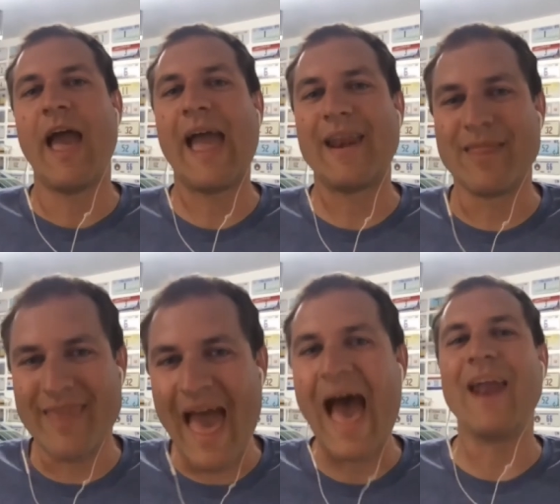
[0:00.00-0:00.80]
Yeah, and
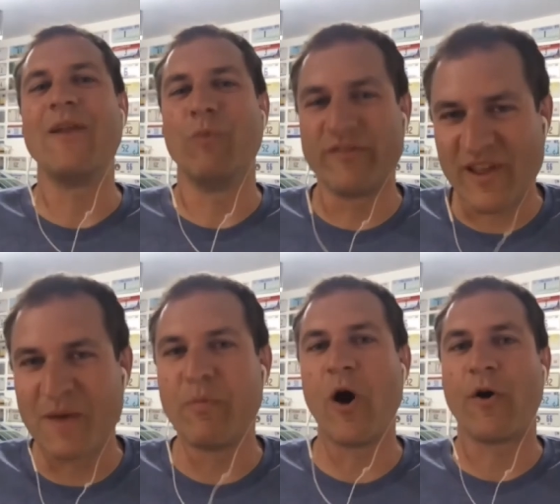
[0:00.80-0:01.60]
that was a
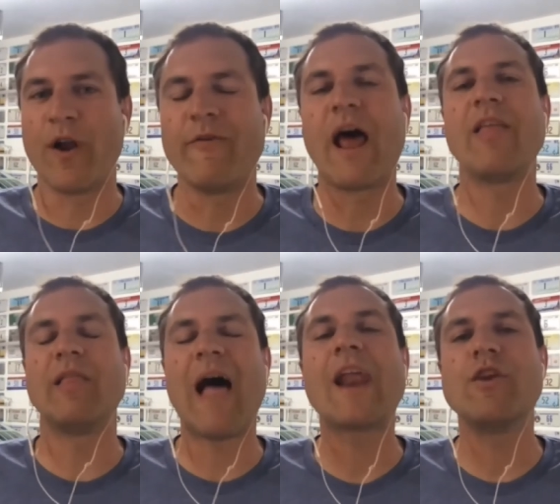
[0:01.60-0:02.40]
component of it. I, a
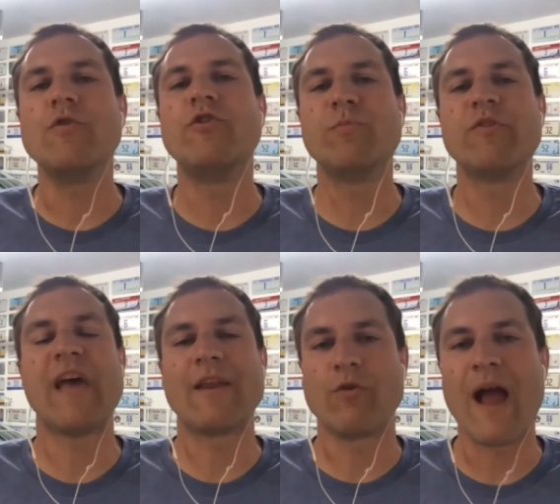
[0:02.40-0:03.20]
lot of YouTubers
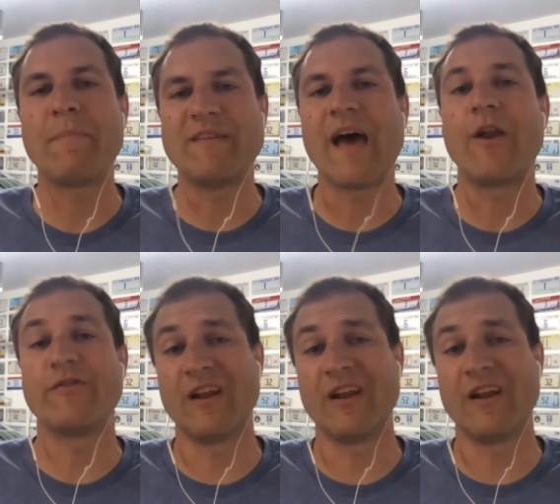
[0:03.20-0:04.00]
had crappy
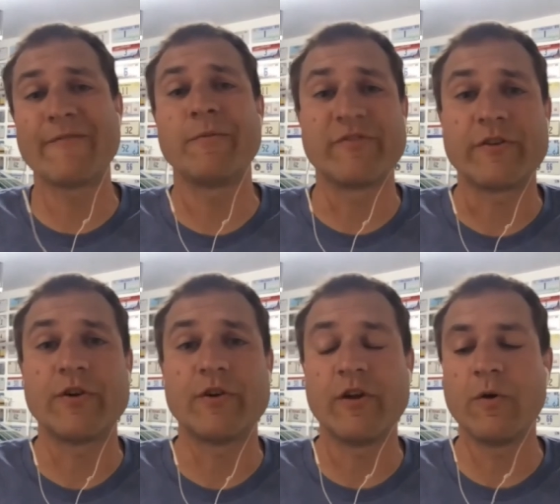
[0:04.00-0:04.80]
titles, and a lot of them
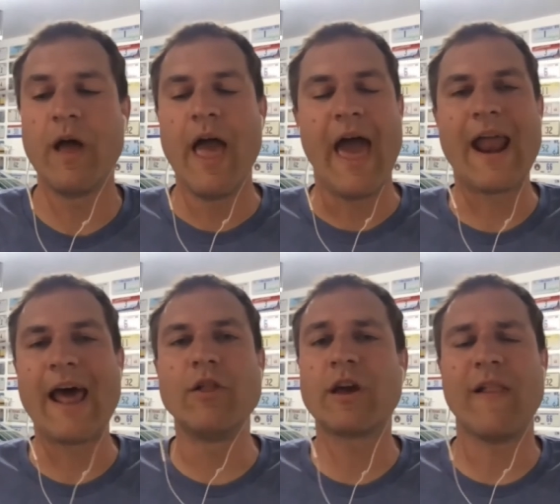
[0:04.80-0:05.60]
still do. And
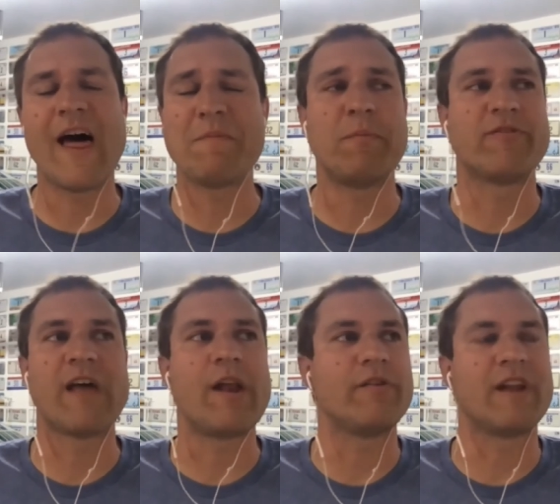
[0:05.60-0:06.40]
I look at a lot of people's
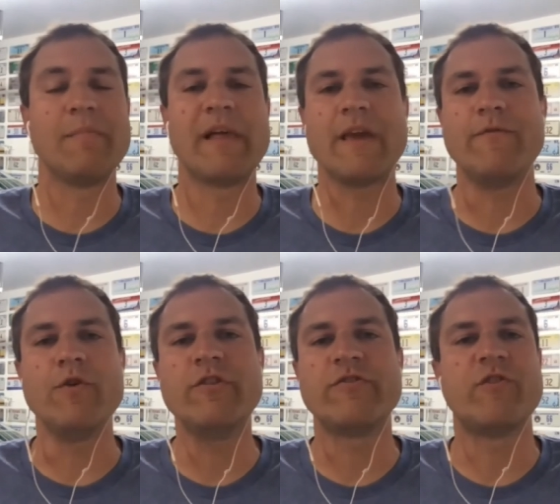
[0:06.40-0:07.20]
titles, and I'm like, if
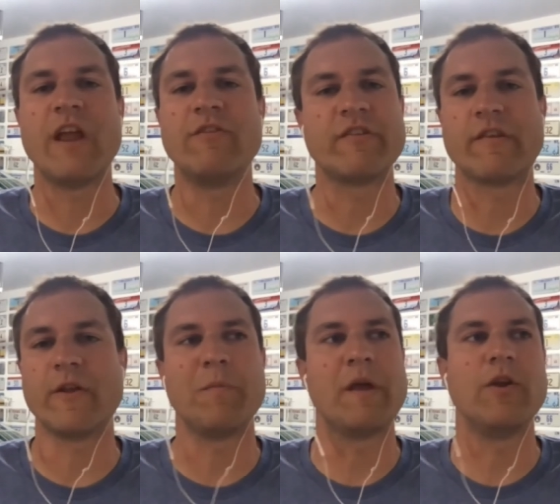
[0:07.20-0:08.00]
you just change this a
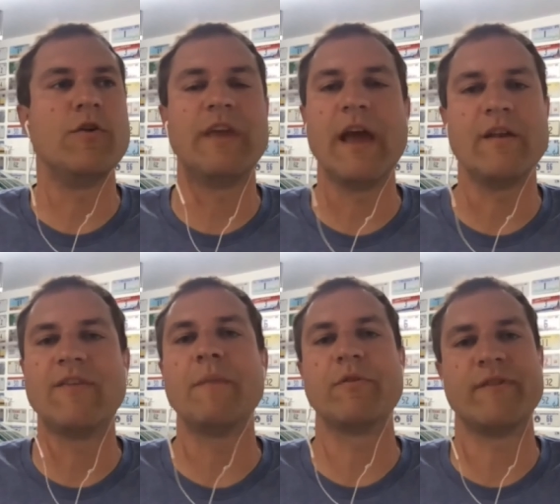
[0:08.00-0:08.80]
little bit, you'd
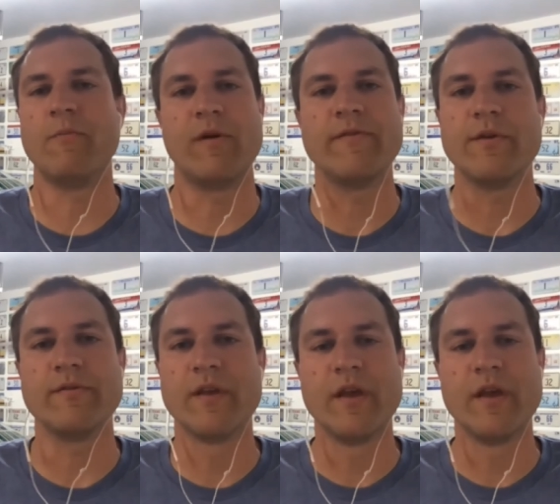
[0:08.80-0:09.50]
get 10 percent more views.